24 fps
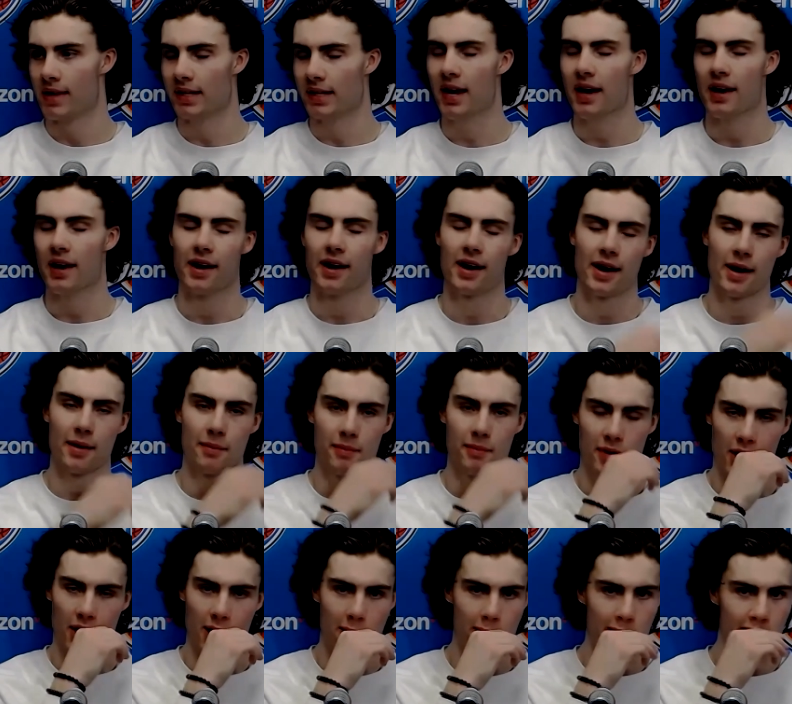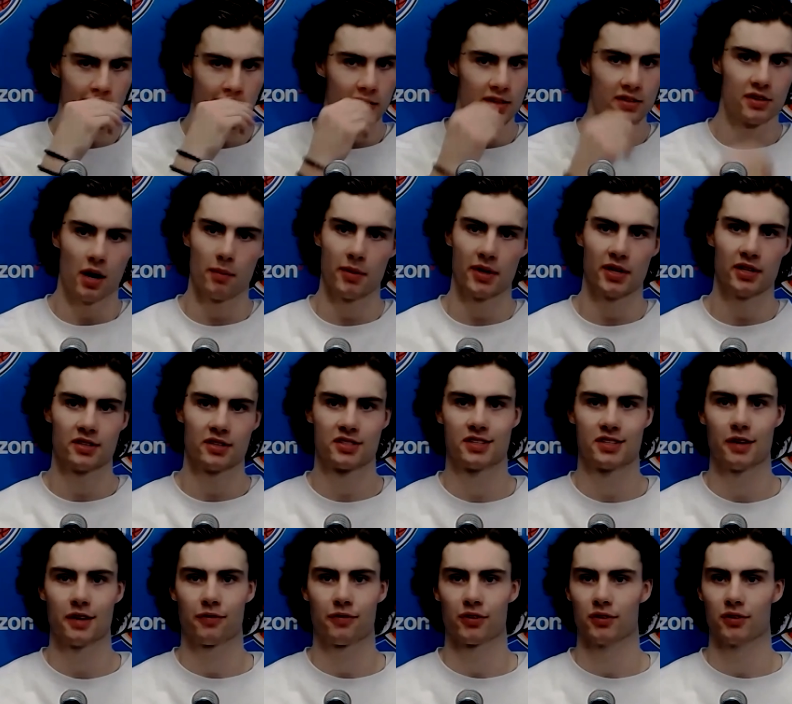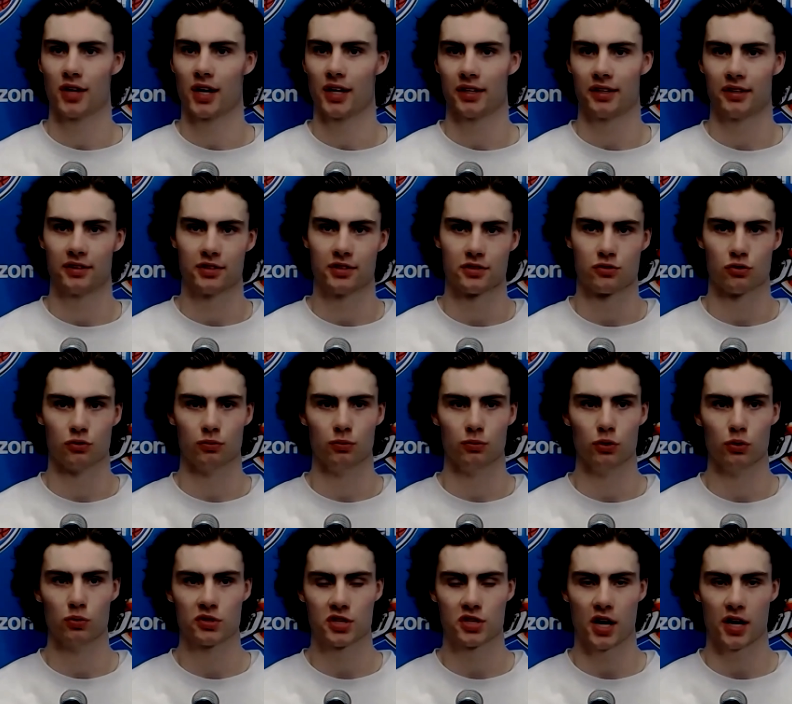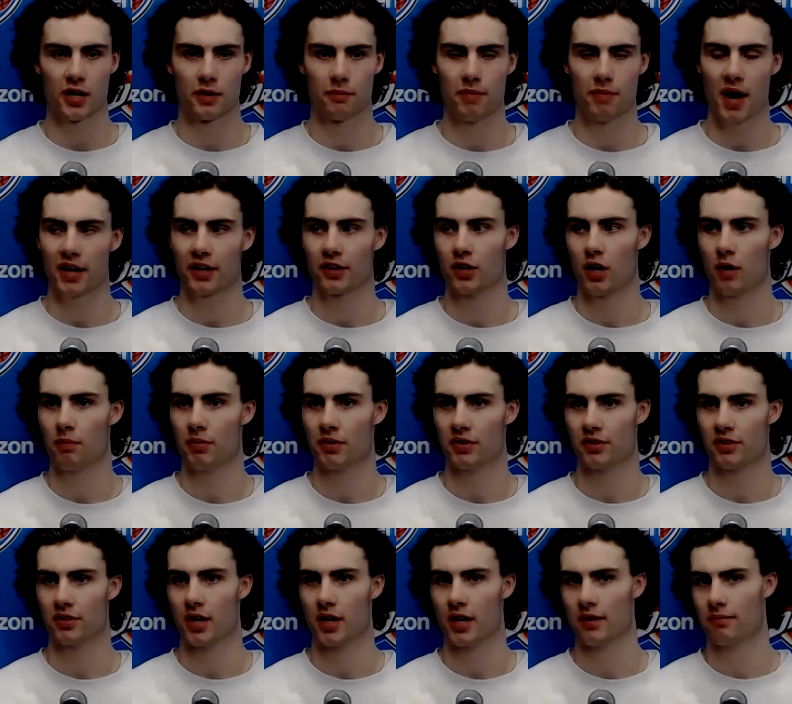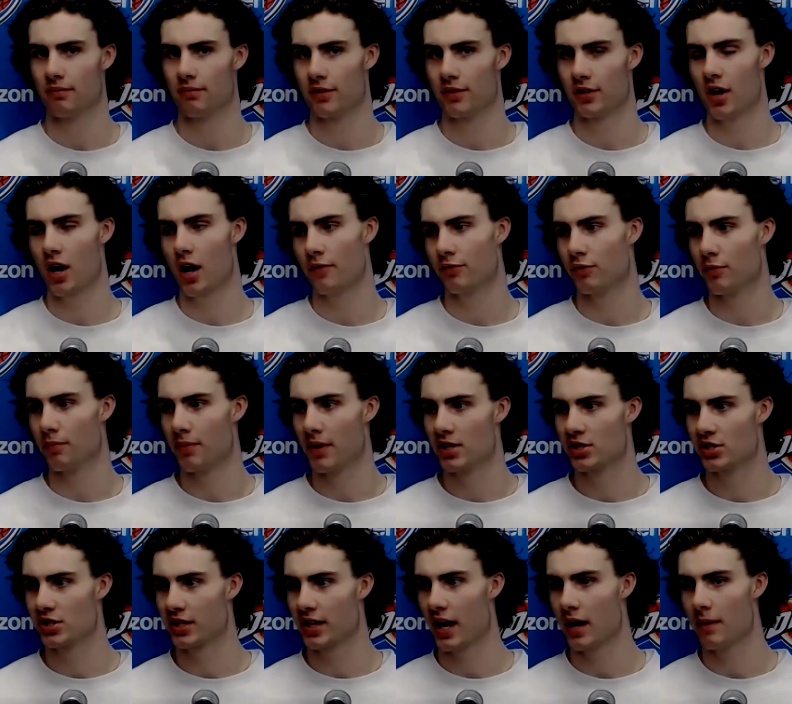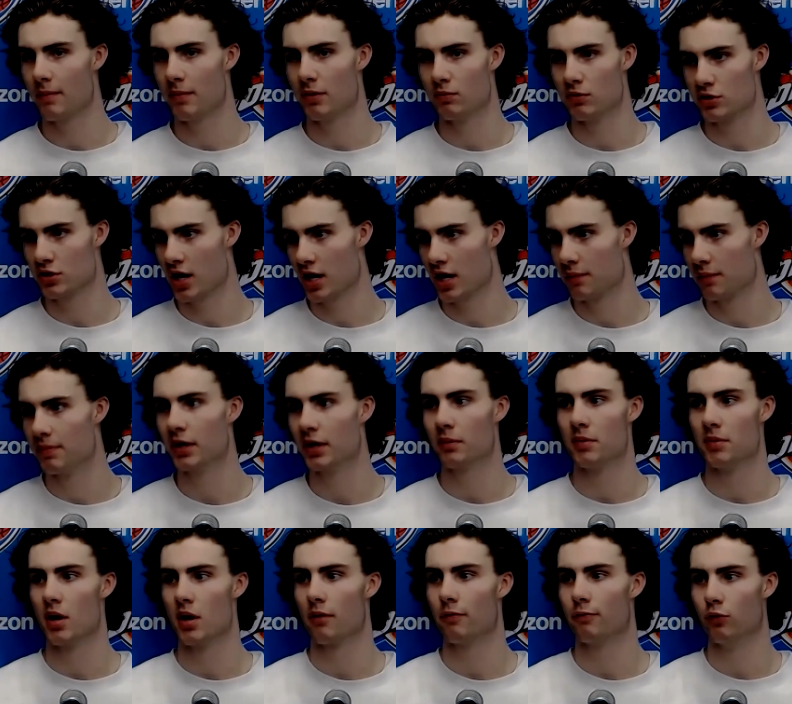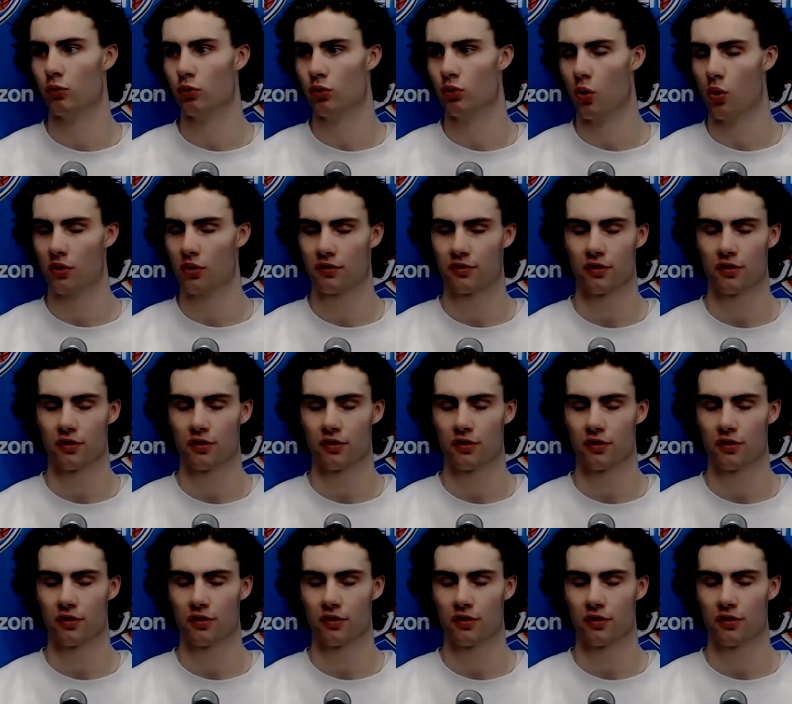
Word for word: Yeah, um, I mean, I mean, it's different. Like Dosunmu was kind of backing up at that. The guy off the bench that came in was kind of picking me up full court.